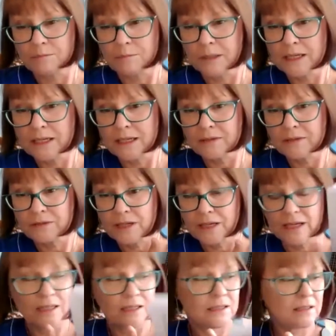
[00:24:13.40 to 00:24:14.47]
PDF
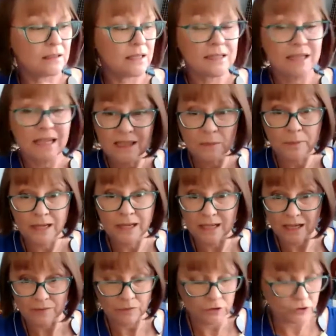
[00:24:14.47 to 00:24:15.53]
it's in the
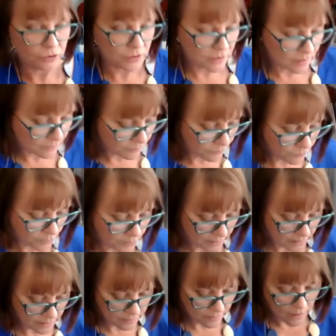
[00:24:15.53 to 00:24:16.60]
PDF, I should say, for the
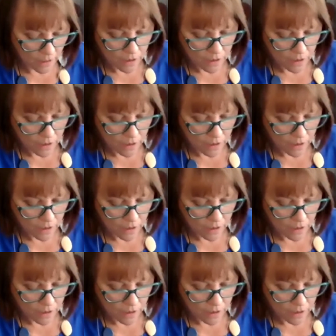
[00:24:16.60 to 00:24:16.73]
kids.